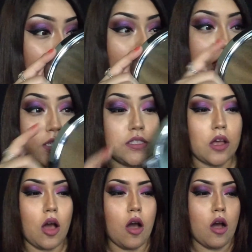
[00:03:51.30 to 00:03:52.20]
These
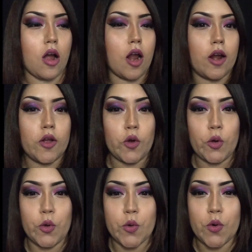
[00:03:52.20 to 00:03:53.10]
are
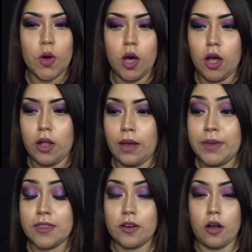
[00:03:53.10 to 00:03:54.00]
cool. I
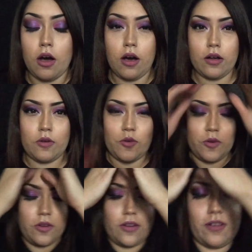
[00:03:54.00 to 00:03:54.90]
mean, they're all
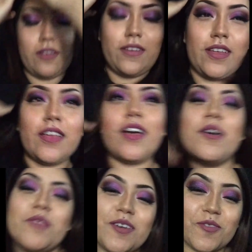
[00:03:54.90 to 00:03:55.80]
cool.
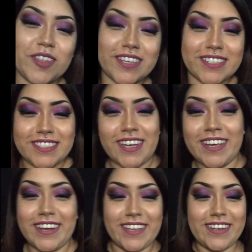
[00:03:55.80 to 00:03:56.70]
I'm like really
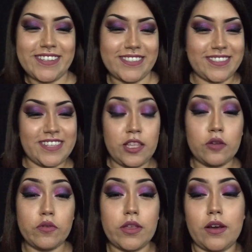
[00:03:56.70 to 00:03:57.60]
excited. They look
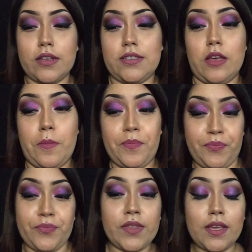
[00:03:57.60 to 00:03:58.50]
really awesome.
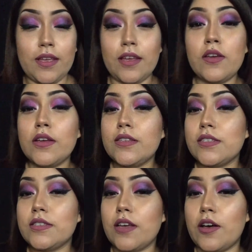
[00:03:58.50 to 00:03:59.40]

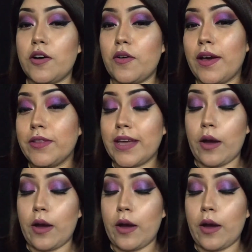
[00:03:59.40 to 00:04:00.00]
So I only